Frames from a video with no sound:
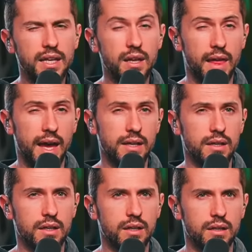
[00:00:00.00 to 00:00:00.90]
any of that
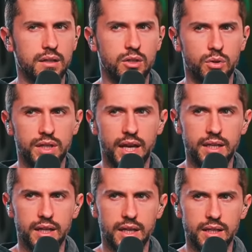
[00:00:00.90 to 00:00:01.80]

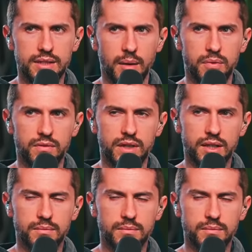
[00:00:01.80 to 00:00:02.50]
create any type of,